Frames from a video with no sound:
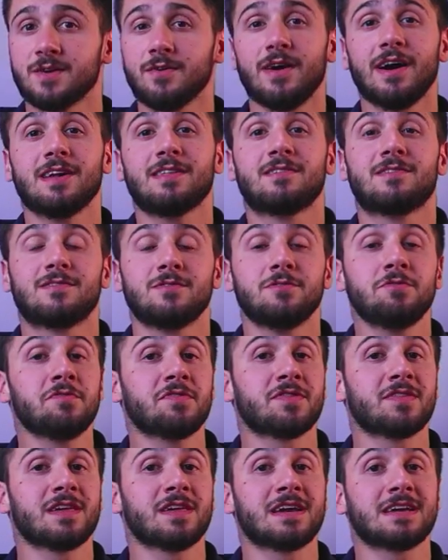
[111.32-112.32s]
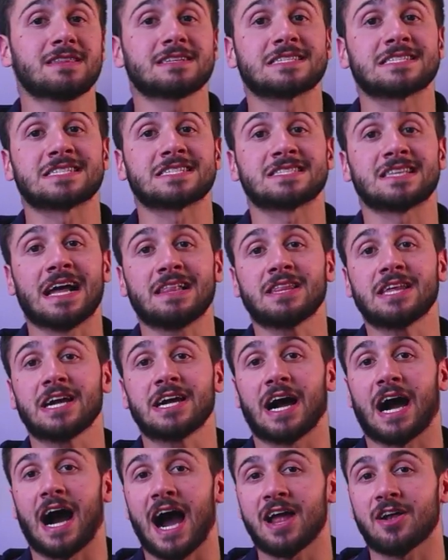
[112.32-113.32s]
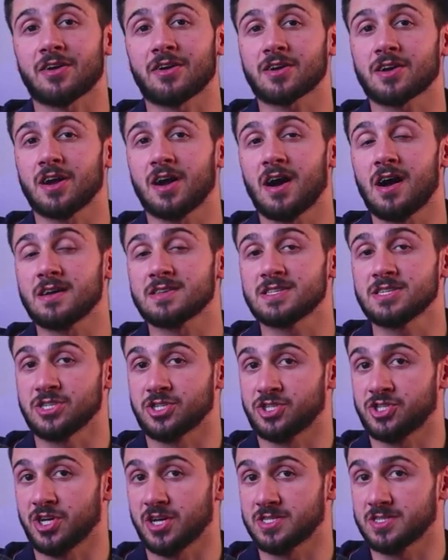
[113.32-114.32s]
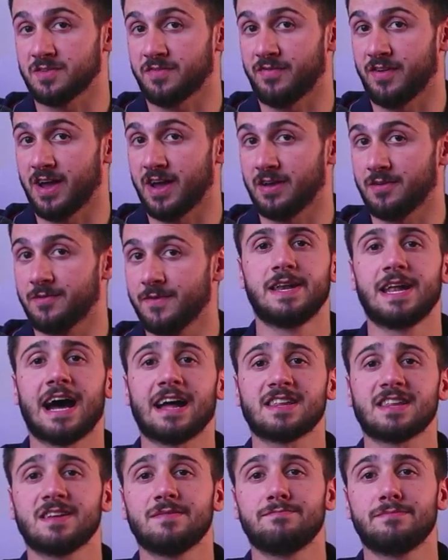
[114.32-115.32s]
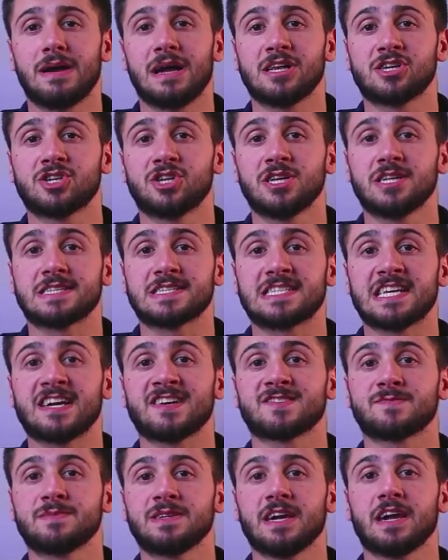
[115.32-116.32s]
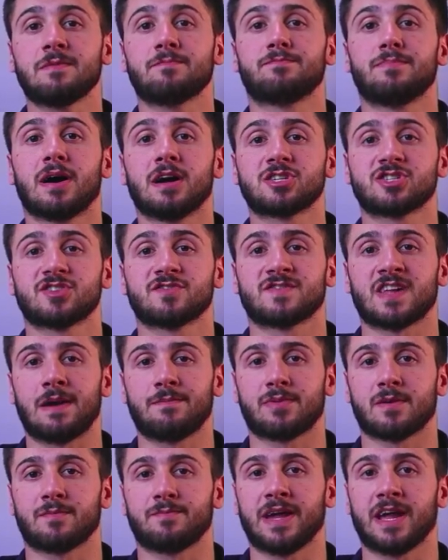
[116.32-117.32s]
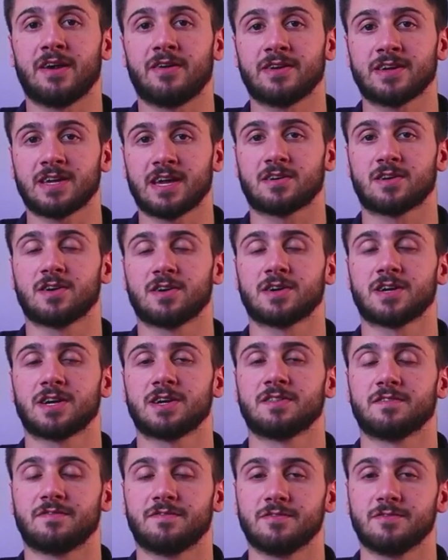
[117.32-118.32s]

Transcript: So I do think the slightly higher cost is justified. Not to mention it saves me a bunch of time preparing and cooking the